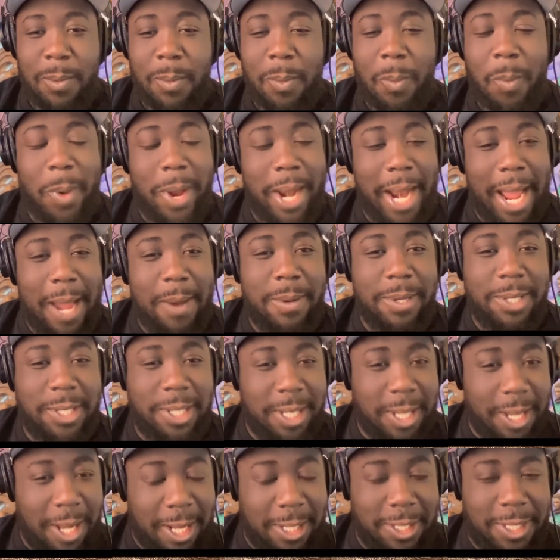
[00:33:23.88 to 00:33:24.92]
when I was
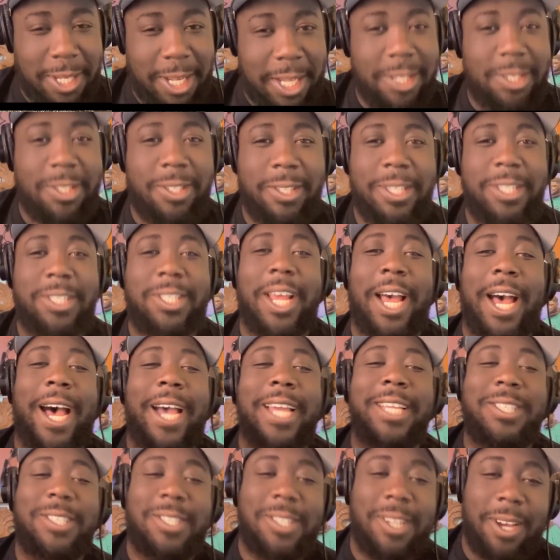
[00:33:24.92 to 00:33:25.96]
in Los Angeles,
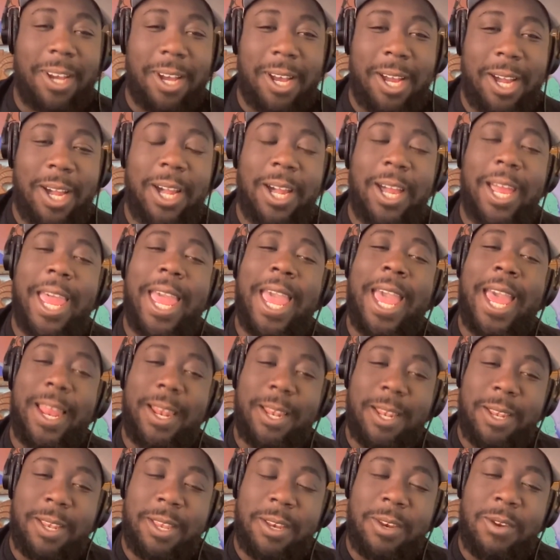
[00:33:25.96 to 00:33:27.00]
I saw at
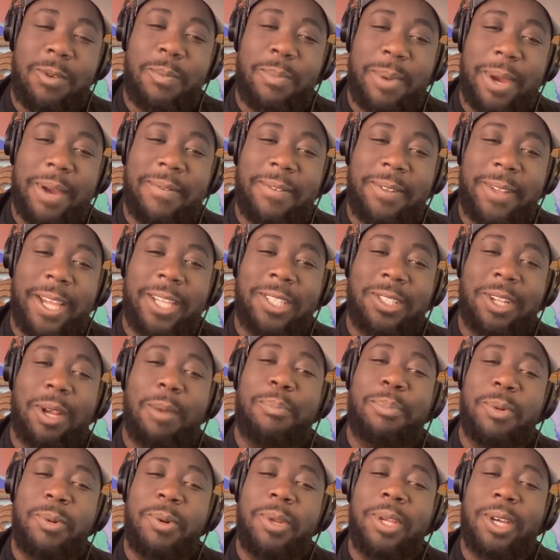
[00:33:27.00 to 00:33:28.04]
the New Beverly, I saw
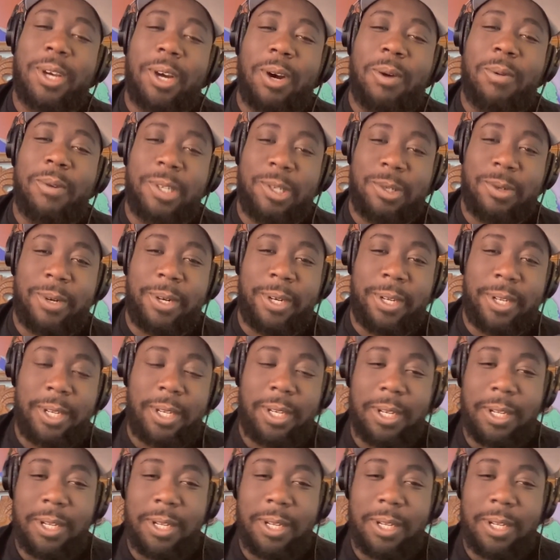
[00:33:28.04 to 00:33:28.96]
Booty Call with Jordan.